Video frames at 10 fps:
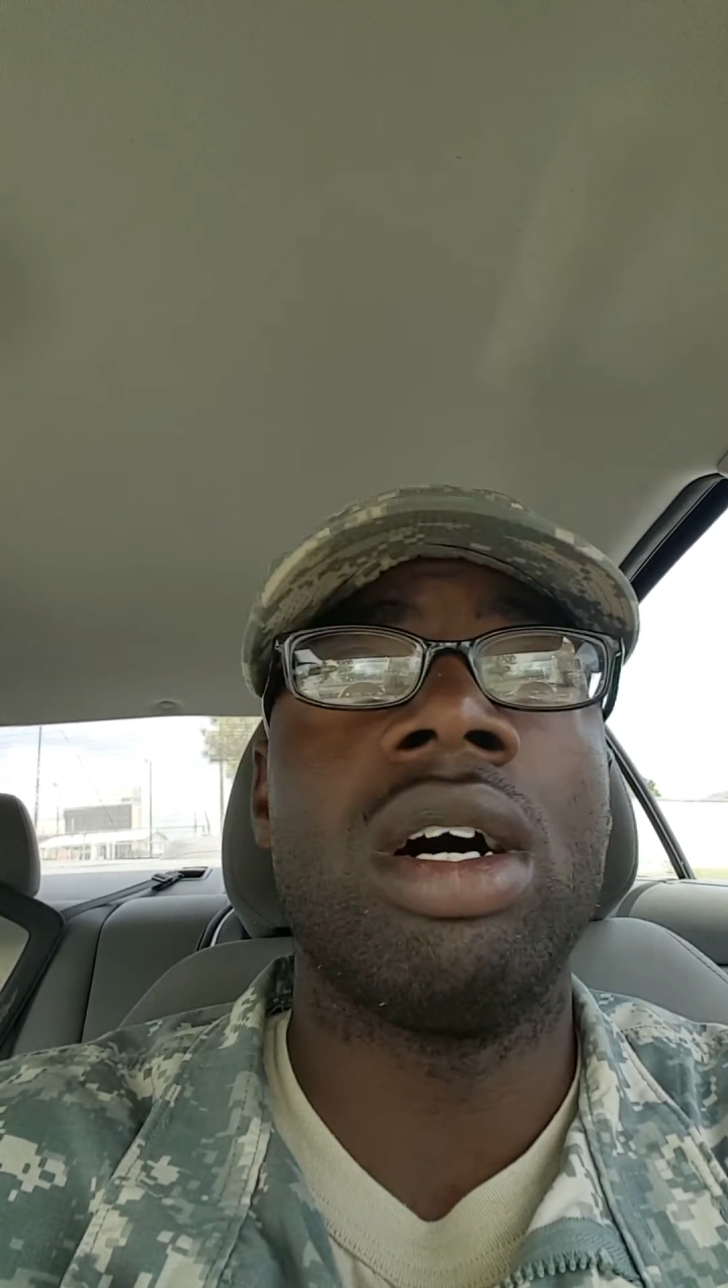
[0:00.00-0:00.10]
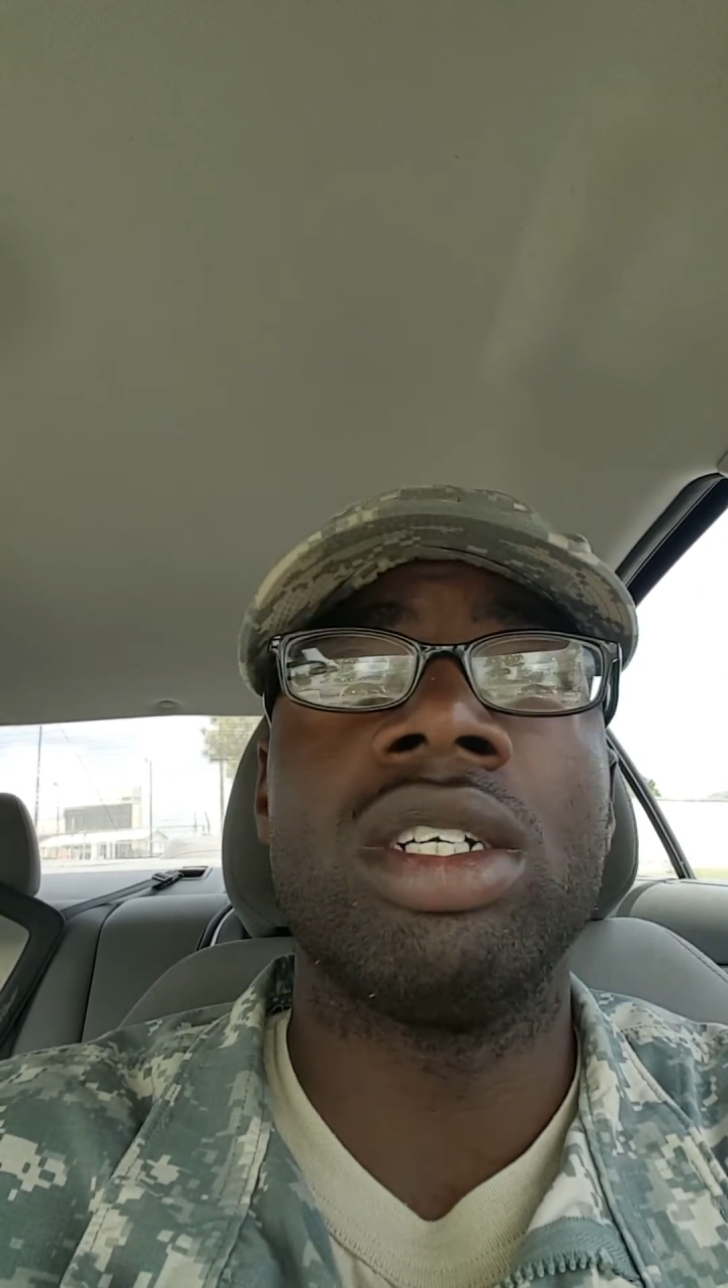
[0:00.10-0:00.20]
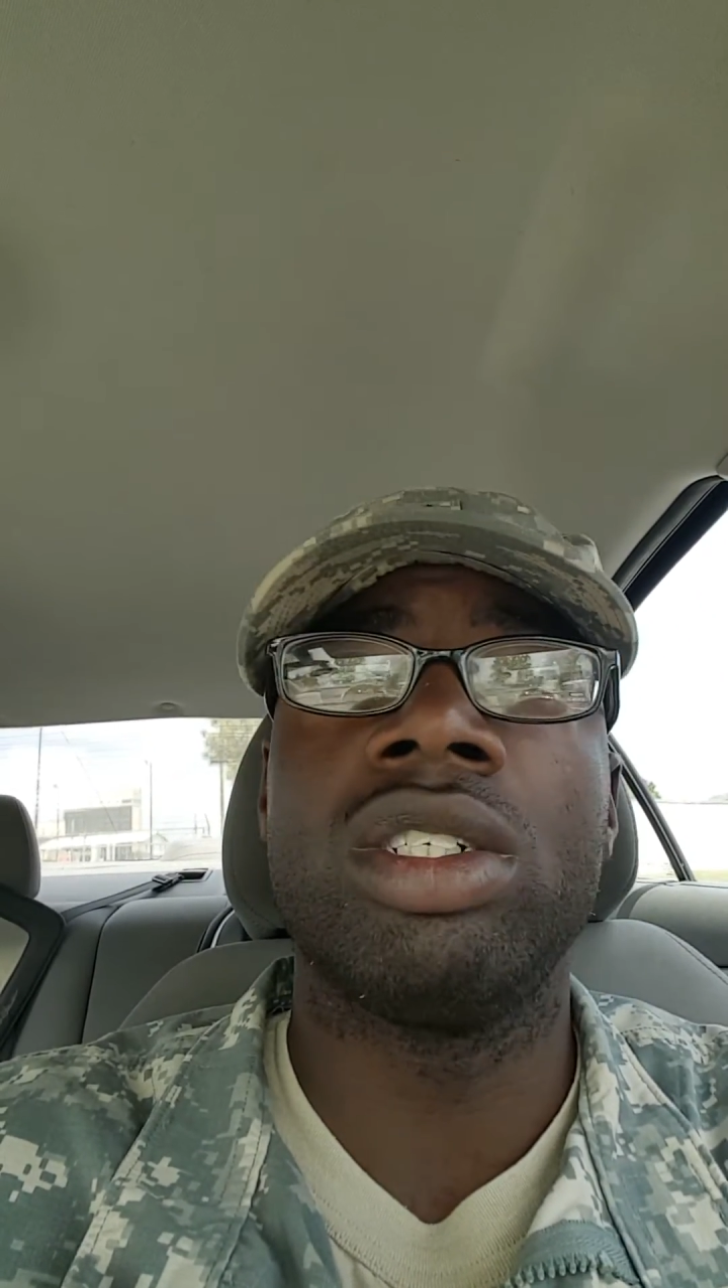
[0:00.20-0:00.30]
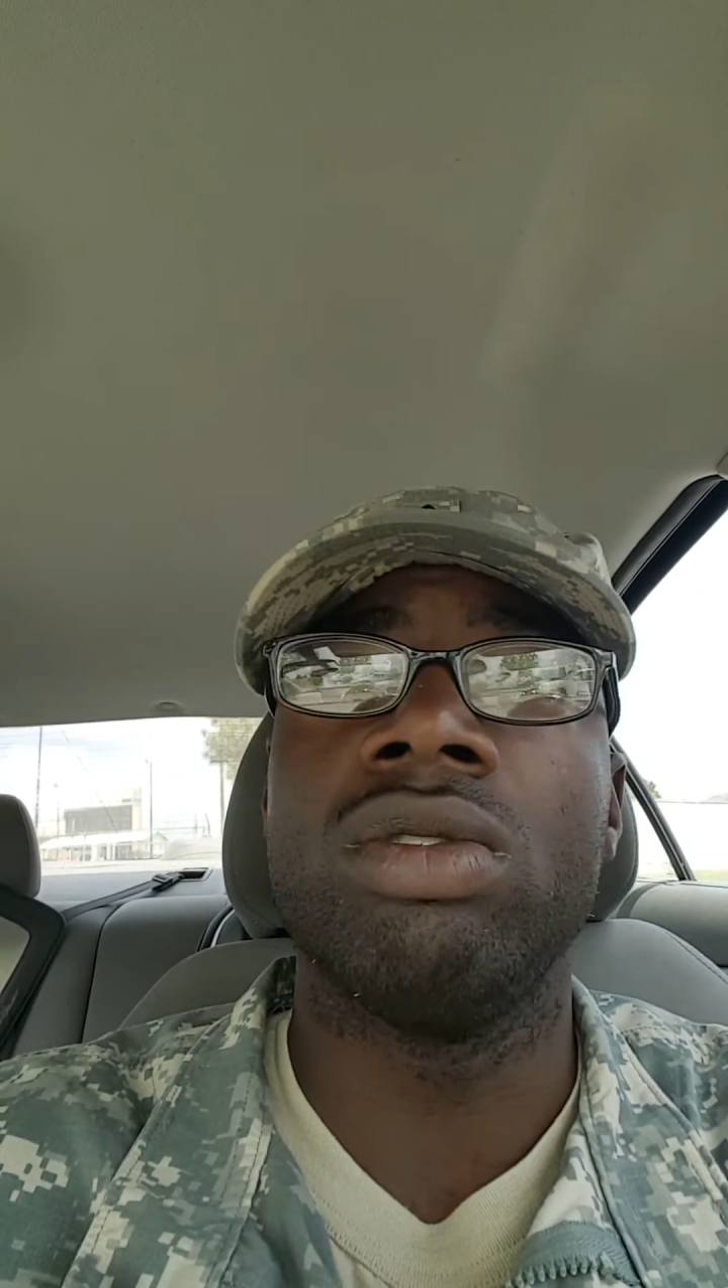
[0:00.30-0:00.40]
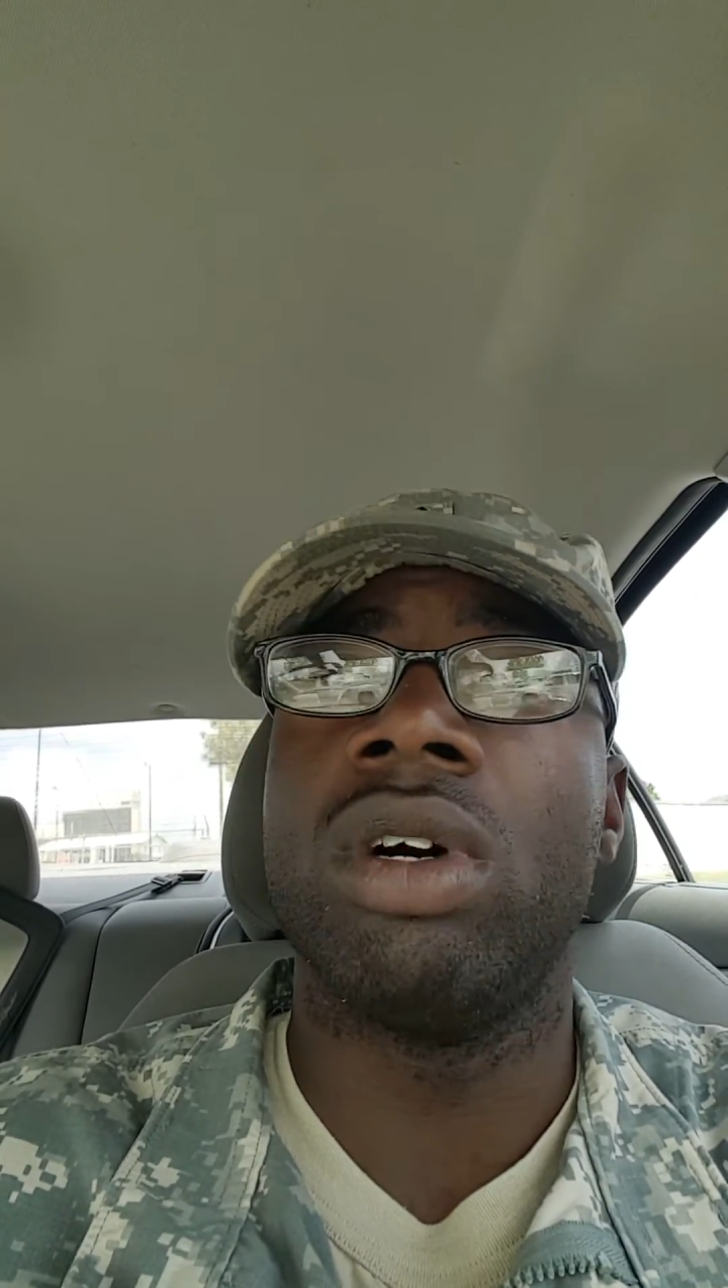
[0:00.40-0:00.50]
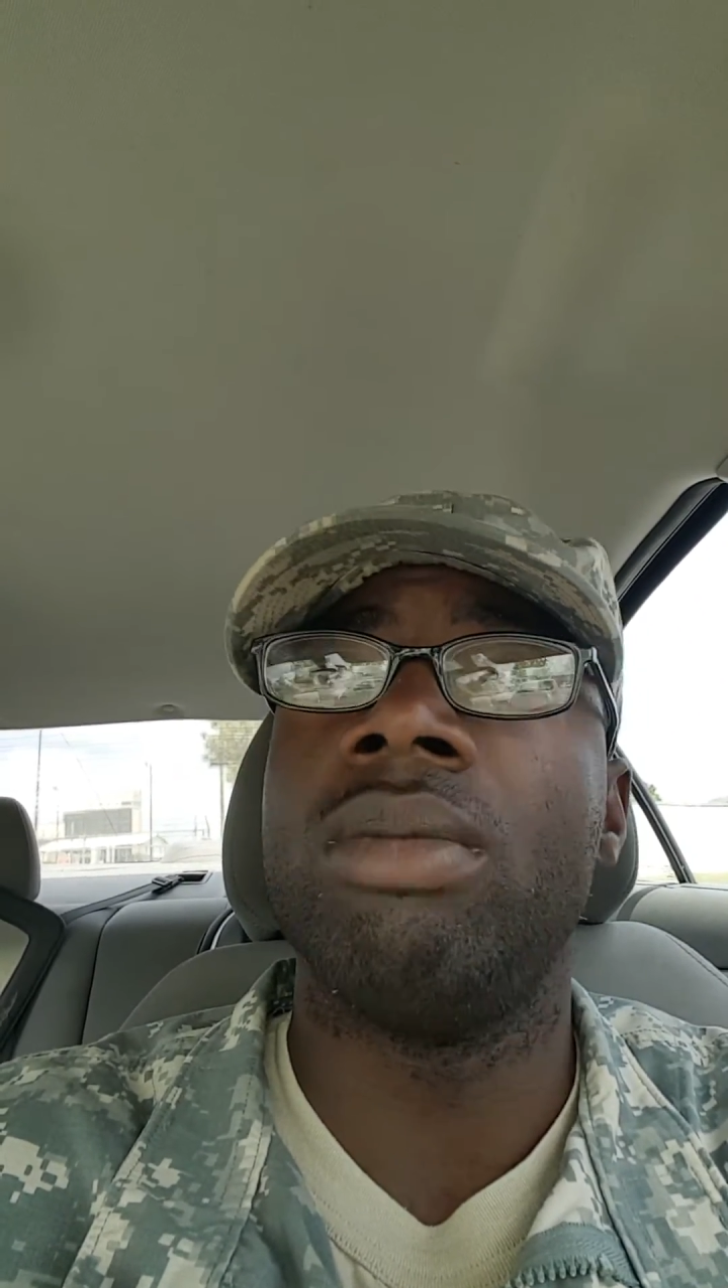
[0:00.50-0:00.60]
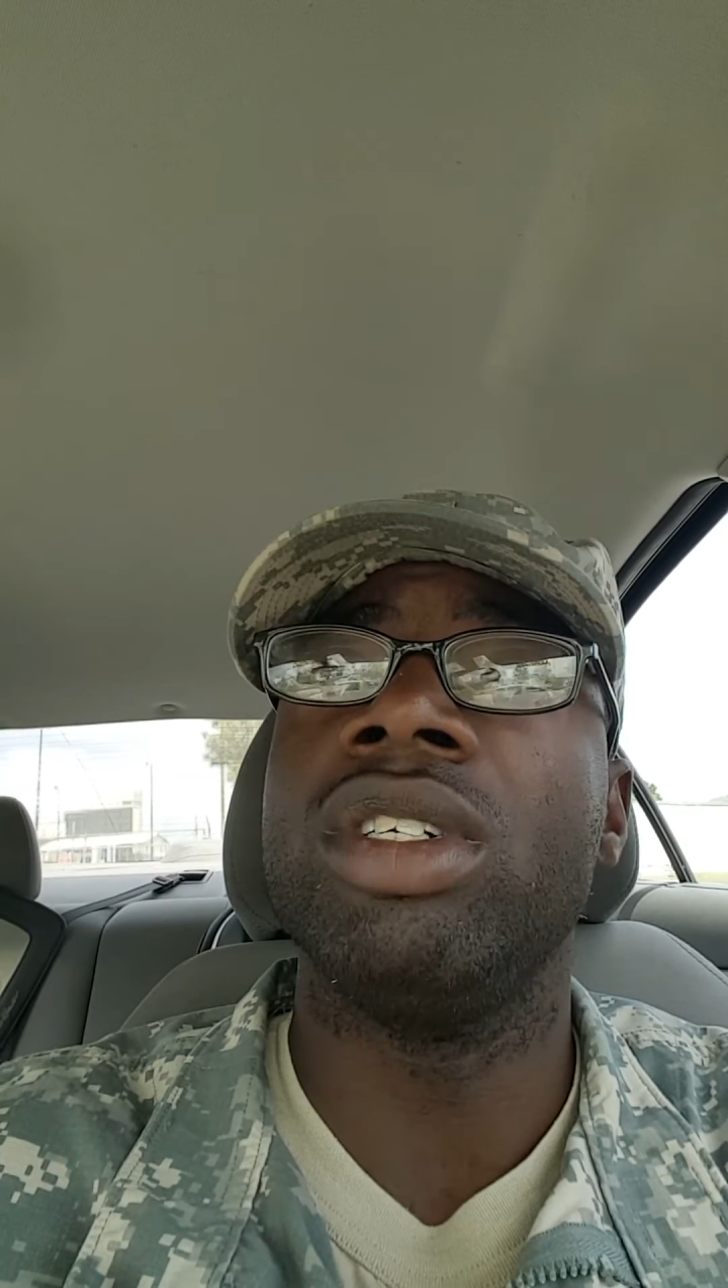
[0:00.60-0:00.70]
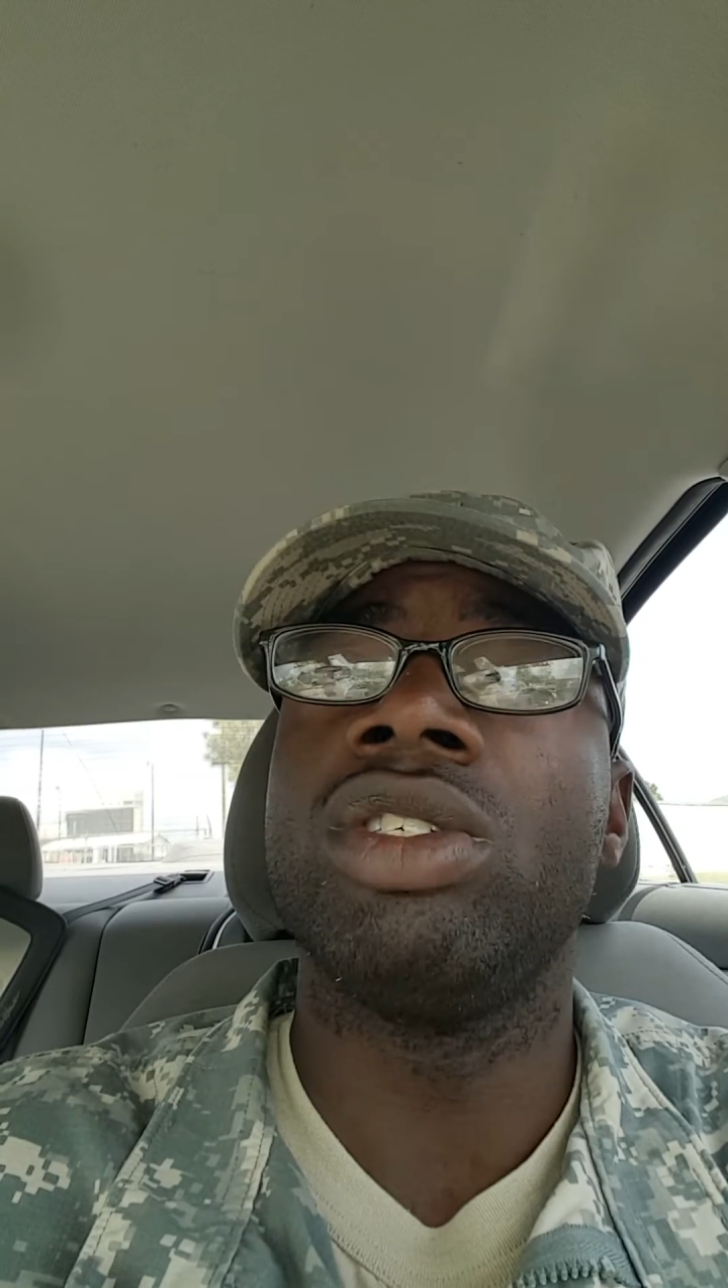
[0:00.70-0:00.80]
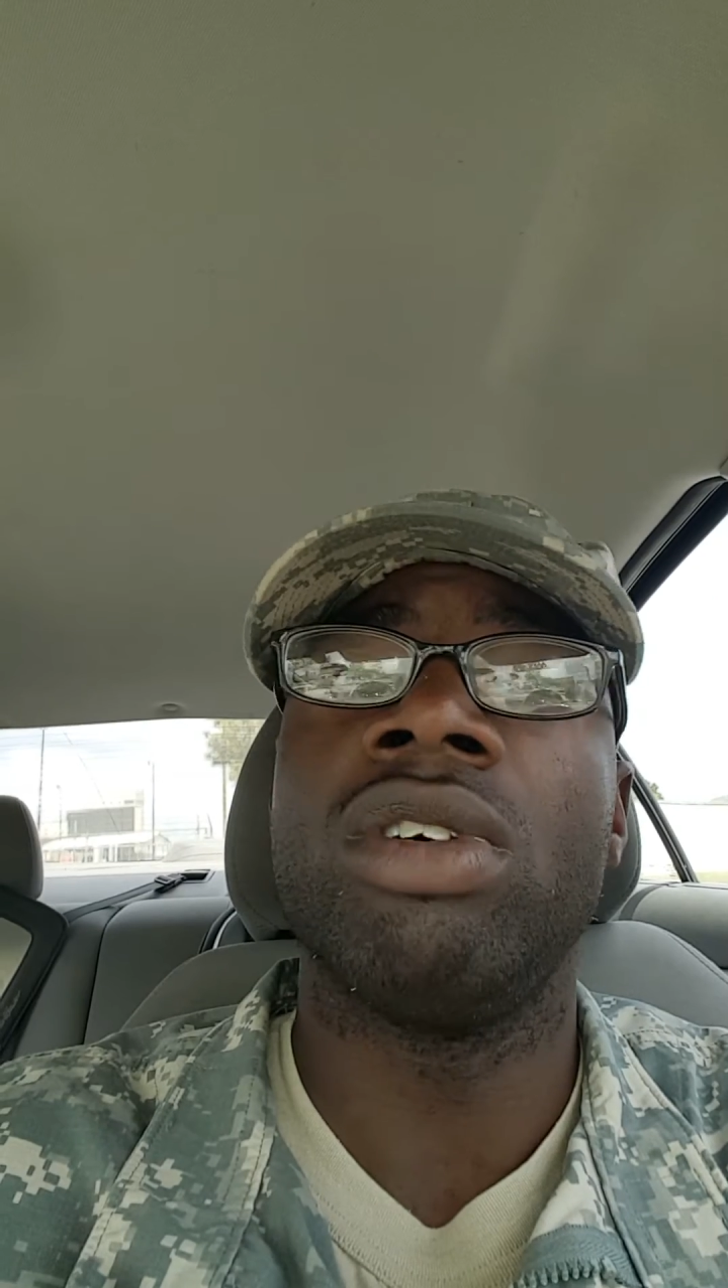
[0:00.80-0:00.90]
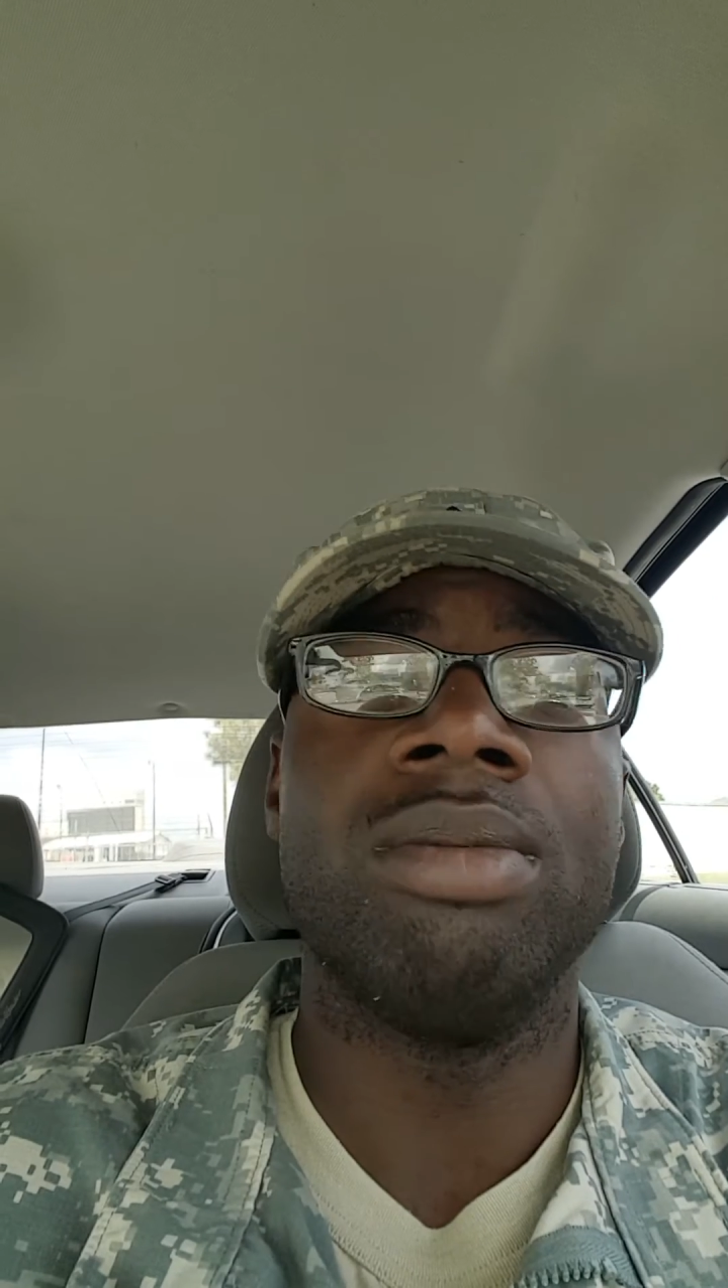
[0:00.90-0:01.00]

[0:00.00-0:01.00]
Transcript: to join the